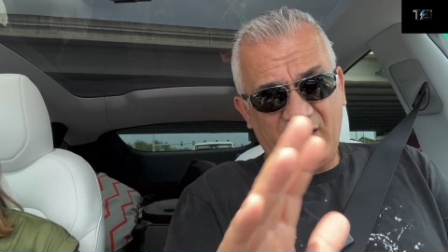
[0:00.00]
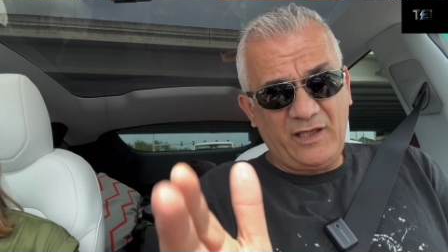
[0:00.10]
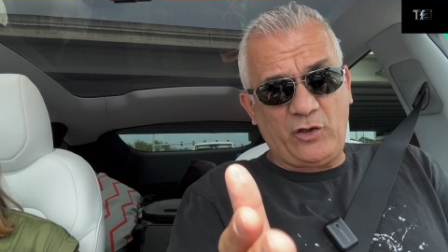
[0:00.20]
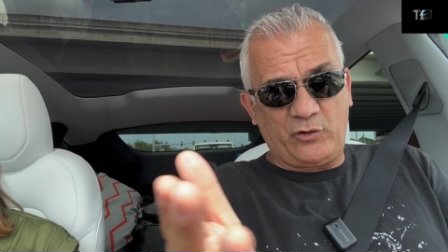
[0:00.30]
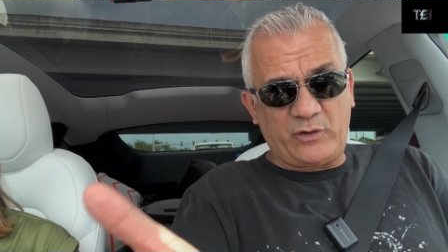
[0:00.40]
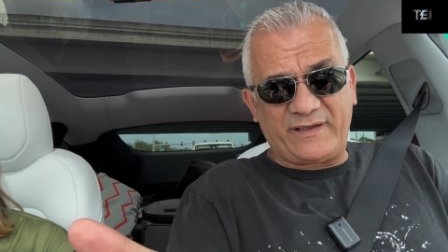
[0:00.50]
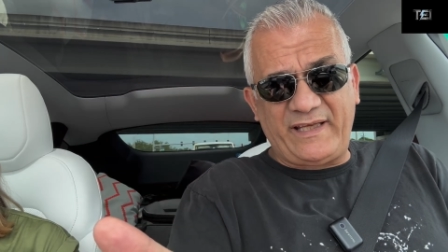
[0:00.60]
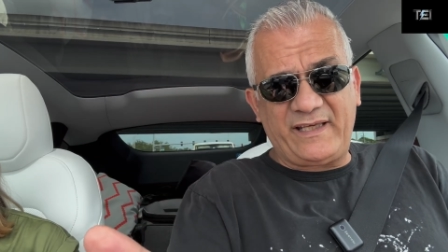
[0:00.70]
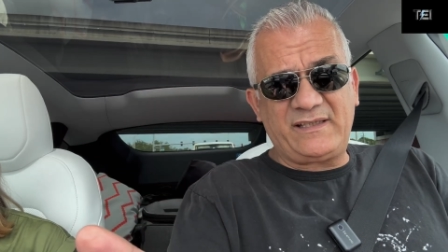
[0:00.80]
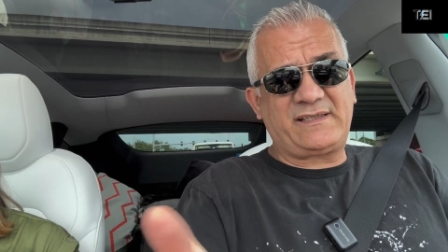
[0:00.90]
You know, you can
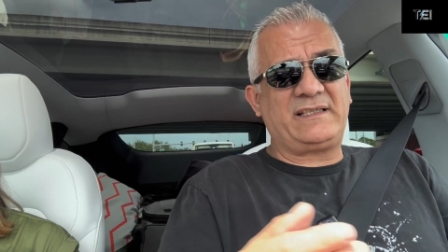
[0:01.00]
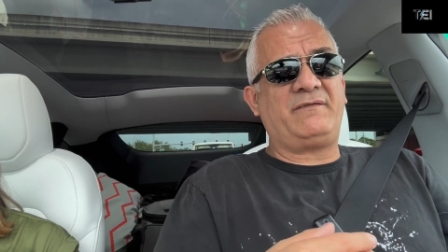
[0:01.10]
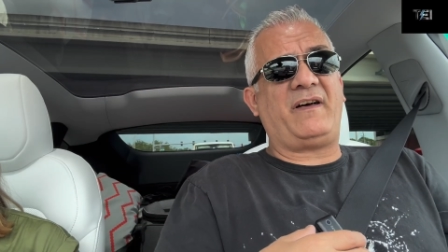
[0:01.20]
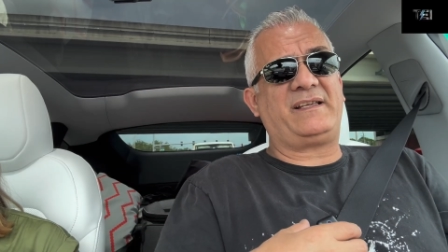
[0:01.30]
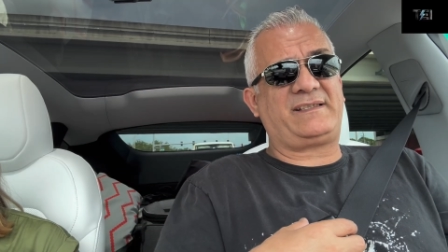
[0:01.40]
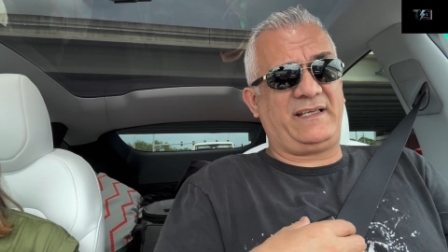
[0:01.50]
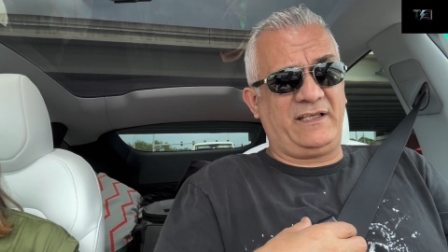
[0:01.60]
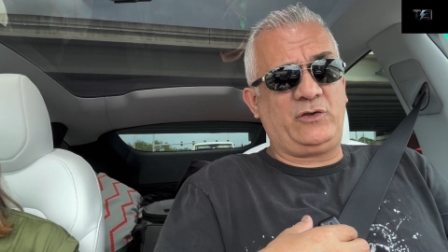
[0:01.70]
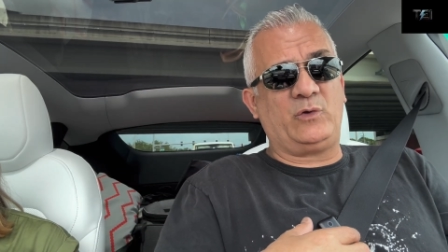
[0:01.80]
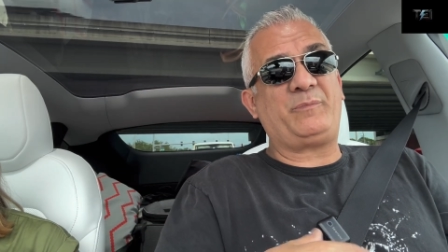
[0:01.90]
take this advice and do it.